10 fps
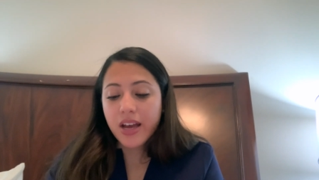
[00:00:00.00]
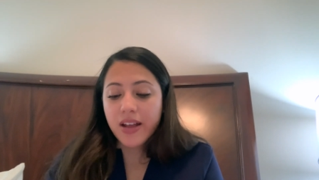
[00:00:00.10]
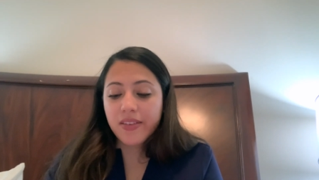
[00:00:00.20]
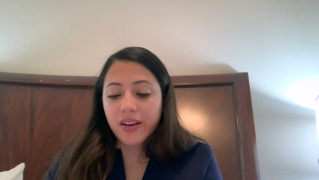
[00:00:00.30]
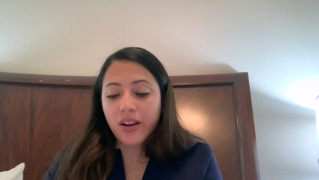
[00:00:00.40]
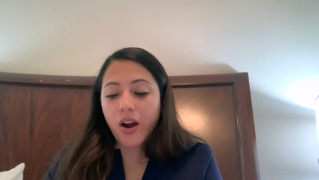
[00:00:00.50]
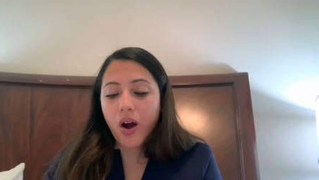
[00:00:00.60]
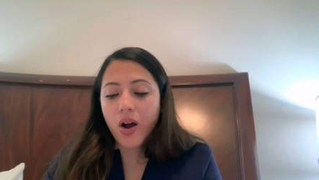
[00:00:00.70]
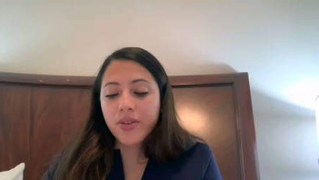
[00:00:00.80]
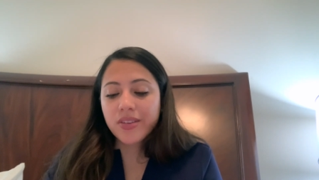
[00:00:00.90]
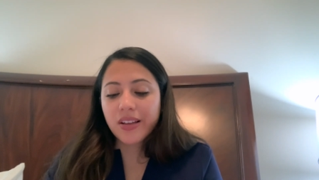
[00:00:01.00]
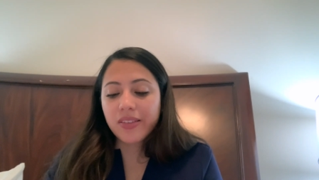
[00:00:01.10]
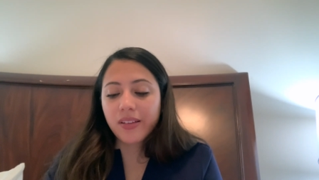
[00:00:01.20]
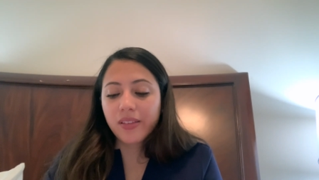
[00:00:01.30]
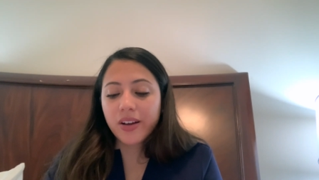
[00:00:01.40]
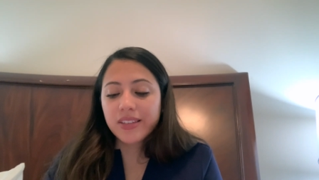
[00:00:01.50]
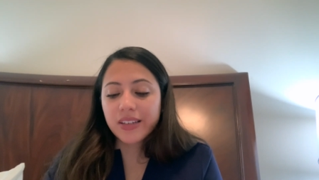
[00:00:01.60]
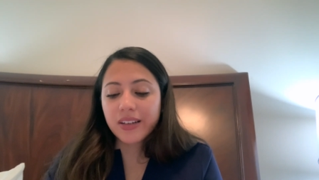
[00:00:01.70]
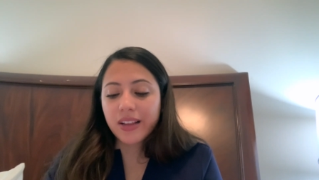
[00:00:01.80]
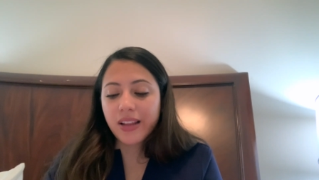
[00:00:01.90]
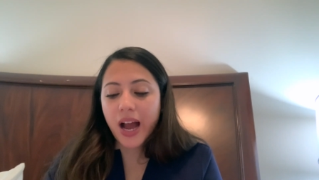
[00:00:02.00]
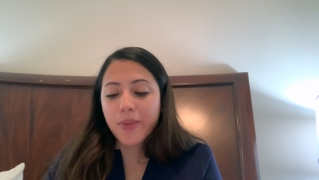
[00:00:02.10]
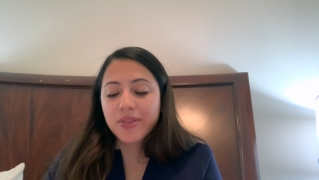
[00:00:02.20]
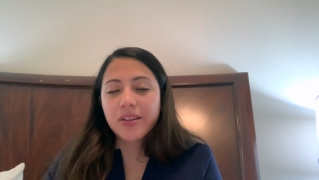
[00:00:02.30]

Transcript: It's going to cause the lung to collapse,